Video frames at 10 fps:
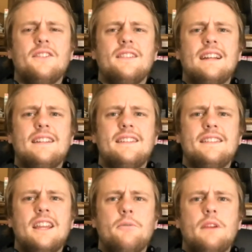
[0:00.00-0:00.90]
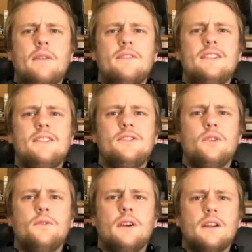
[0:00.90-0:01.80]
lot to this game we haven't seen
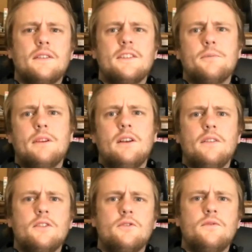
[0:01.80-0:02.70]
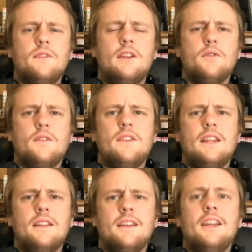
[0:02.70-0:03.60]
so far, despite all the videos we've seen.